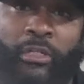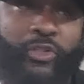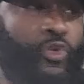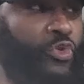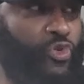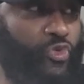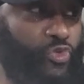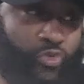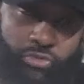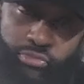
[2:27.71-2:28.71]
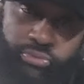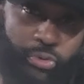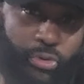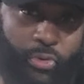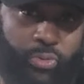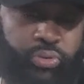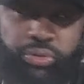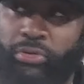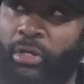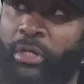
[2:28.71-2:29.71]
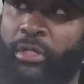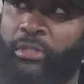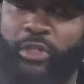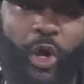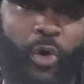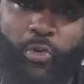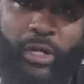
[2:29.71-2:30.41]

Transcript: you don't